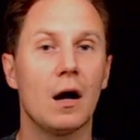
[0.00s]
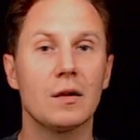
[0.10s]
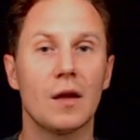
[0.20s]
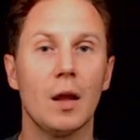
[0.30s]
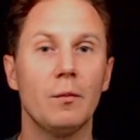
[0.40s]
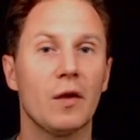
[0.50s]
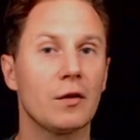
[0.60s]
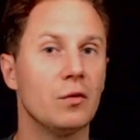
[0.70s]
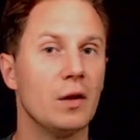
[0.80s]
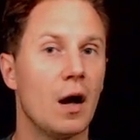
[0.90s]
r times
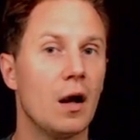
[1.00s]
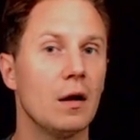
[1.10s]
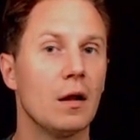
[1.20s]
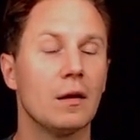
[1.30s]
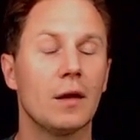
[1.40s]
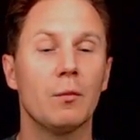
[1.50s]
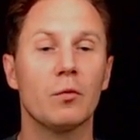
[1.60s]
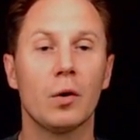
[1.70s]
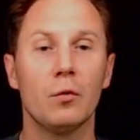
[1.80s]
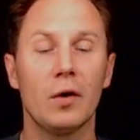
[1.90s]
x to the r
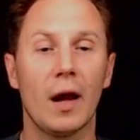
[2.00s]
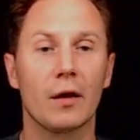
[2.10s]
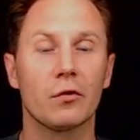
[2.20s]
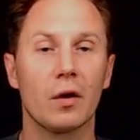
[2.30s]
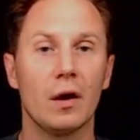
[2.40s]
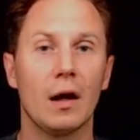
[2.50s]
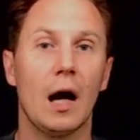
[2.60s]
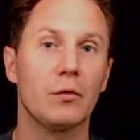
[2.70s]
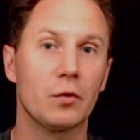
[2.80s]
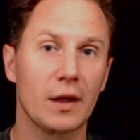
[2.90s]
times 1 over x.
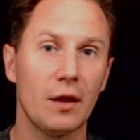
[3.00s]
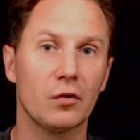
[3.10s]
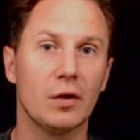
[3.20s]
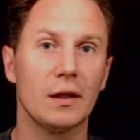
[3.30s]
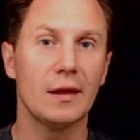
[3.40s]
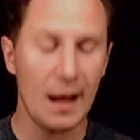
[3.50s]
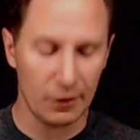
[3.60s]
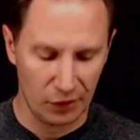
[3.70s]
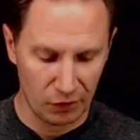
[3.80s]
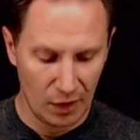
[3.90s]
After cancelling the
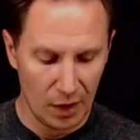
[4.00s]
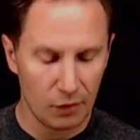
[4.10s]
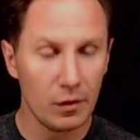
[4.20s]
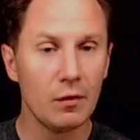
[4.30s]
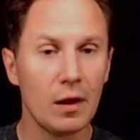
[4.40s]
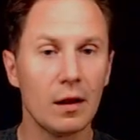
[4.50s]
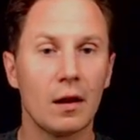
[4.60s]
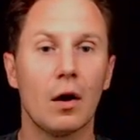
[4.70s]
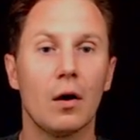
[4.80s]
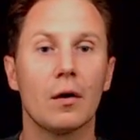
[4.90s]
x's, we will,
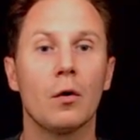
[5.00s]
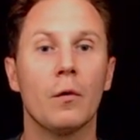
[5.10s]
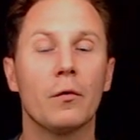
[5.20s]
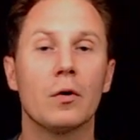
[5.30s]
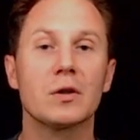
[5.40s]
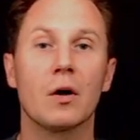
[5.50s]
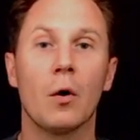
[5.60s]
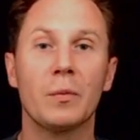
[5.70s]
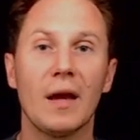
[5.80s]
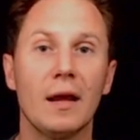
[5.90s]
of course,
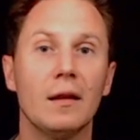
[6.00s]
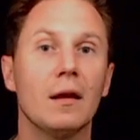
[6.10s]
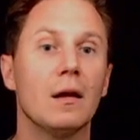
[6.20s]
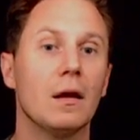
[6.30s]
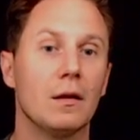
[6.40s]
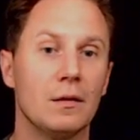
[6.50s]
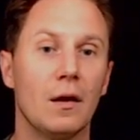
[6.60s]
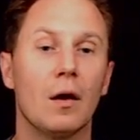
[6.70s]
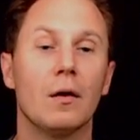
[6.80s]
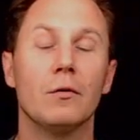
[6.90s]
obtain
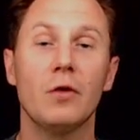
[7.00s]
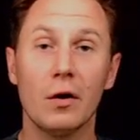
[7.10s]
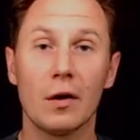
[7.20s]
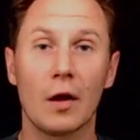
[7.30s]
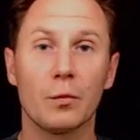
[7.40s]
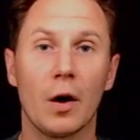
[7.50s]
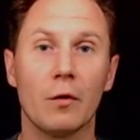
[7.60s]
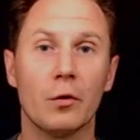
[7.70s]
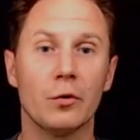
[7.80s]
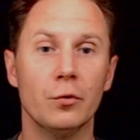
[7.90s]
the generalized
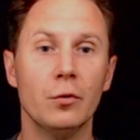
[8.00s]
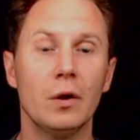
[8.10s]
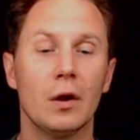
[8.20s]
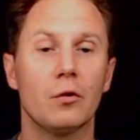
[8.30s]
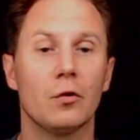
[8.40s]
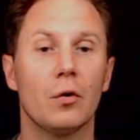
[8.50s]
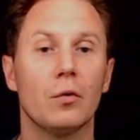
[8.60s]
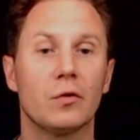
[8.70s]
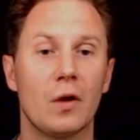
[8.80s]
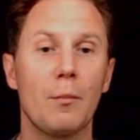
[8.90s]
power rule,
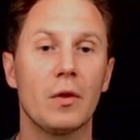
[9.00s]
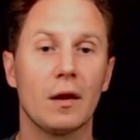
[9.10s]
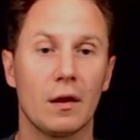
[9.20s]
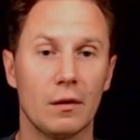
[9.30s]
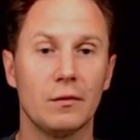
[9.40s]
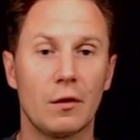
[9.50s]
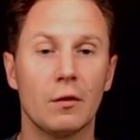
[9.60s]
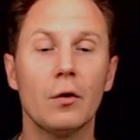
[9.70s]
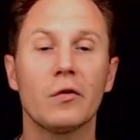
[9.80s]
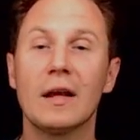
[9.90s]
so something
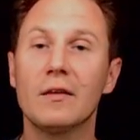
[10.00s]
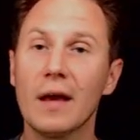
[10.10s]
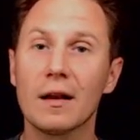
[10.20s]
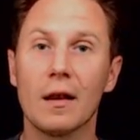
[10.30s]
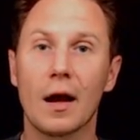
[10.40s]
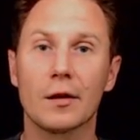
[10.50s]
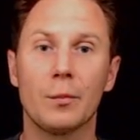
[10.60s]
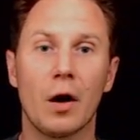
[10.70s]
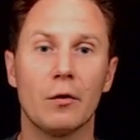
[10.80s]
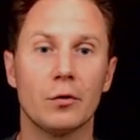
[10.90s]
that looks exactly like
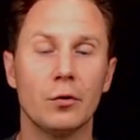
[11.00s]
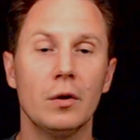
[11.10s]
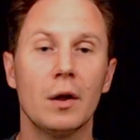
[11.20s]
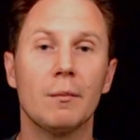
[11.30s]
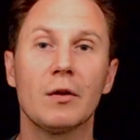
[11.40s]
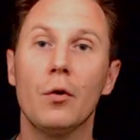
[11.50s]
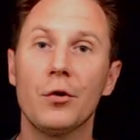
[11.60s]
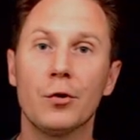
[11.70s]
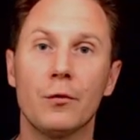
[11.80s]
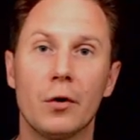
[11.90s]
the power rule, but
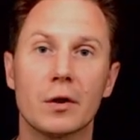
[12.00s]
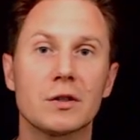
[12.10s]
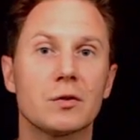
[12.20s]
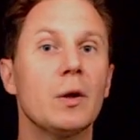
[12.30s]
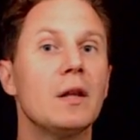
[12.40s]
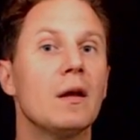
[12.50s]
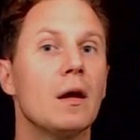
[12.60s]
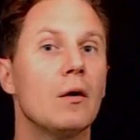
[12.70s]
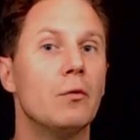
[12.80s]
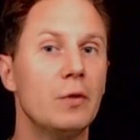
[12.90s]
also works with
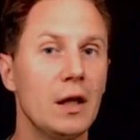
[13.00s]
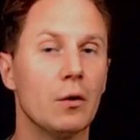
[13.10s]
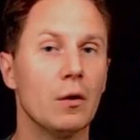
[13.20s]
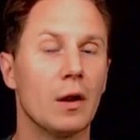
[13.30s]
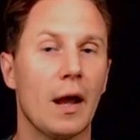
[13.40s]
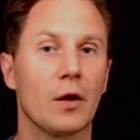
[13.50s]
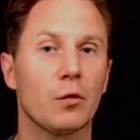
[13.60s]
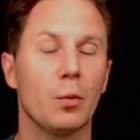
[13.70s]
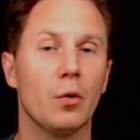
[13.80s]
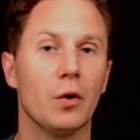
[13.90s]
real
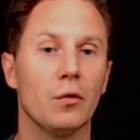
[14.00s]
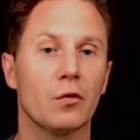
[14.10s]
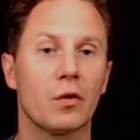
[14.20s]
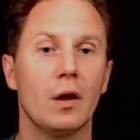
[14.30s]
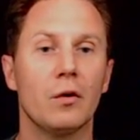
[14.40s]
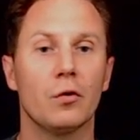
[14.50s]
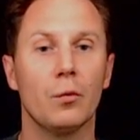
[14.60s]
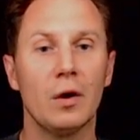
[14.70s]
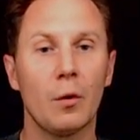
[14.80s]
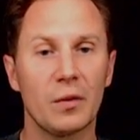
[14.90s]
exponents.
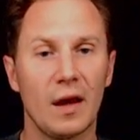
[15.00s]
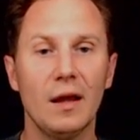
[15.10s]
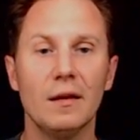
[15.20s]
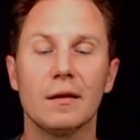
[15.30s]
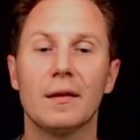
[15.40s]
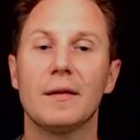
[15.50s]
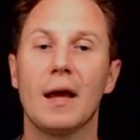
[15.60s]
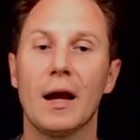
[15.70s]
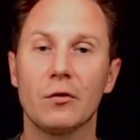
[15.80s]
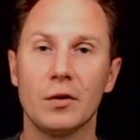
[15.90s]
So we obtain
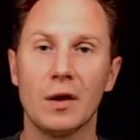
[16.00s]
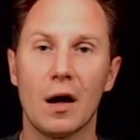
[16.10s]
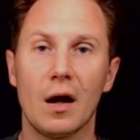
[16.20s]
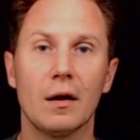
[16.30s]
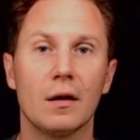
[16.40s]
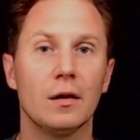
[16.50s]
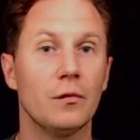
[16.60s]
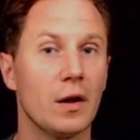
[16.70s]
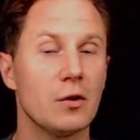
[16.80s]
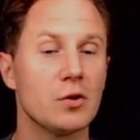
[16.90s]
that x to the r
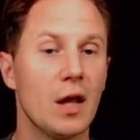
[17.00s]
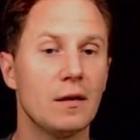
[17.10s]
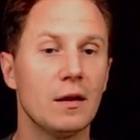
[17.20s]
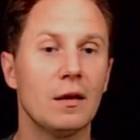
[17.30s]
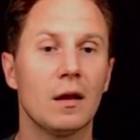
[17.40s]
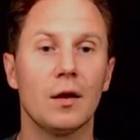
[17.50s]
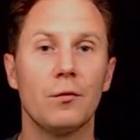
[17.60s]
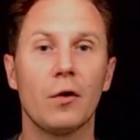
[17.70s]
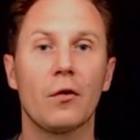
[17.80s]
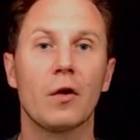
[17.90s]
differentiated
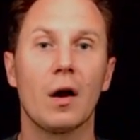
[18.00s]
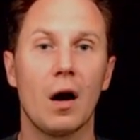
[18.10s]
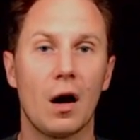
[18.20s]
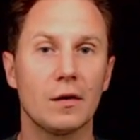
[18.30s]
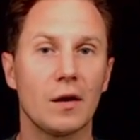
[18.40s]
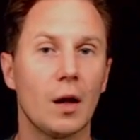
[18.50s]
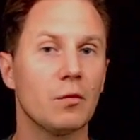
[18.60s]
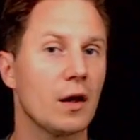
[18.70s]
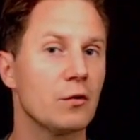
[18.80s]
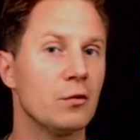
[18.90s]
gives us r
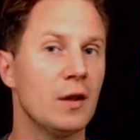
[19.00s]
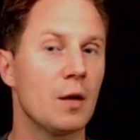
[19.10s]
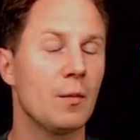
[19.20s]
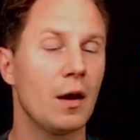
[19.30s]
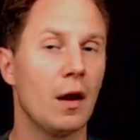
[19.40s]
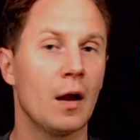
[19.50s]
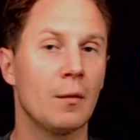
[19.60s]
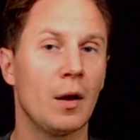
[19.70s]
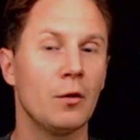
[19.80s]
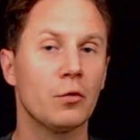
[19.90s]
times x to the
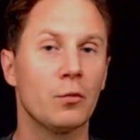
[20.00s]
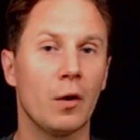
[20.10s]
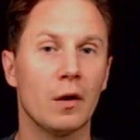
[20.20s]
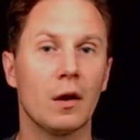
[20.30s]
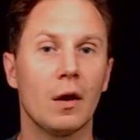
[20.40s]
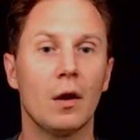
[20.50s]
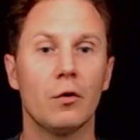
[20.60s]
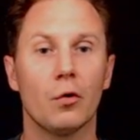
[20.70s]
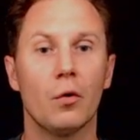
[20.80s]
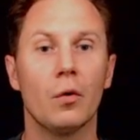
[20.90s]
r minus 1.
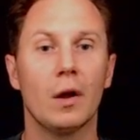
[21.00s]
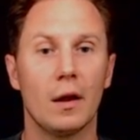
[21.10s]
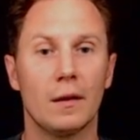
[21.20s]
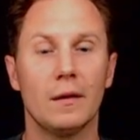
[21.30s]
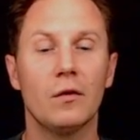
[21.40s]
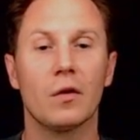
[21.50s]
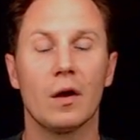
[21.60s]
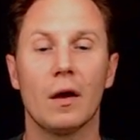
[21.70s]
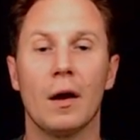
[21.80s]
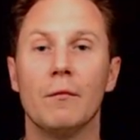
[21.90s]
So this
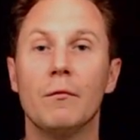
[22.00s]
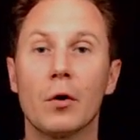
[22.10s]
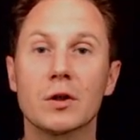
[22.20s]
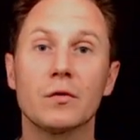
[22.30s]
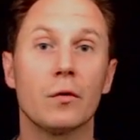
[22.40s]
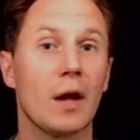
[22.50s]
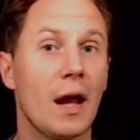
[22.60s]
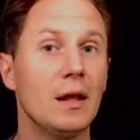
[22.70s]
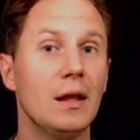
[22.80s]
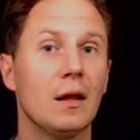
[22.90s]
works for
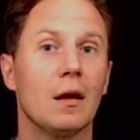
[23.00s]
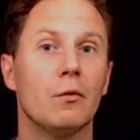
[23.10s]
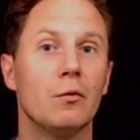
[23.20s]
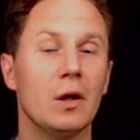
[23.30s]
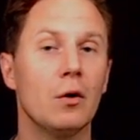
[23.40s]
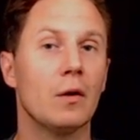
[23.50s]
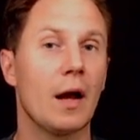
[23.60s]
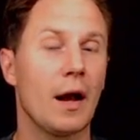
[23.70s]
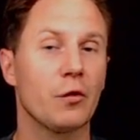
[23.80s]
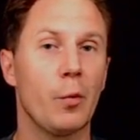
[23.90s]
any
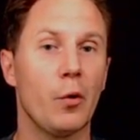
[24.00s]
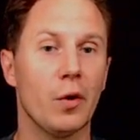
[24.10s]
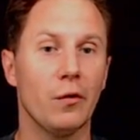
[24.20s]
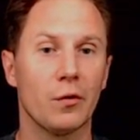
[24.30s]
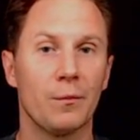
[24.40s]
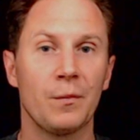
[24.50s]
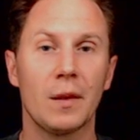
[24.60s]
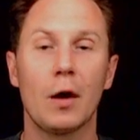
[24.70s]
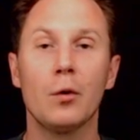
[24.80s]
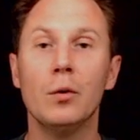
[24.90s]
real exponent.
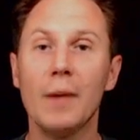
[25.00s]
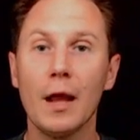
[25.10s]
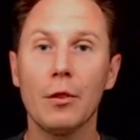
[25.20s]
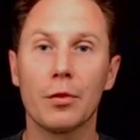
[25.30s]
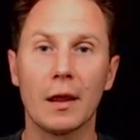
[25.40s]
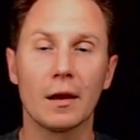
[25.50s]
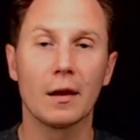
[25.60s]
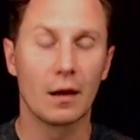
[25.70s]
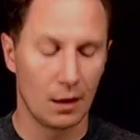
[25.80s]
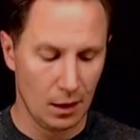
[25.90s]
Now you may
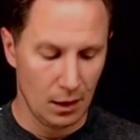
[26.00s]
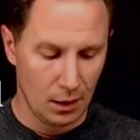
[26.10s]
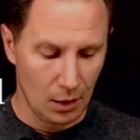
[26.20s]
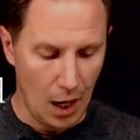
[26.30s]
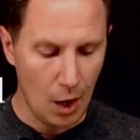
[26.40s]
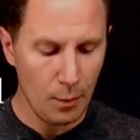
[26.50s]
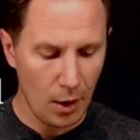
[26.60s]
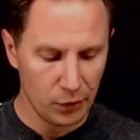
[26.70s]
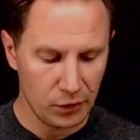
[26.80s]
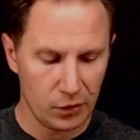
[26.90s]
think, how
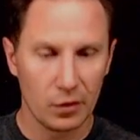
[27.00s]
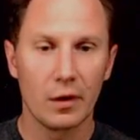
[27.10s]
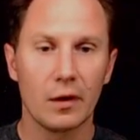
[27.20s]
about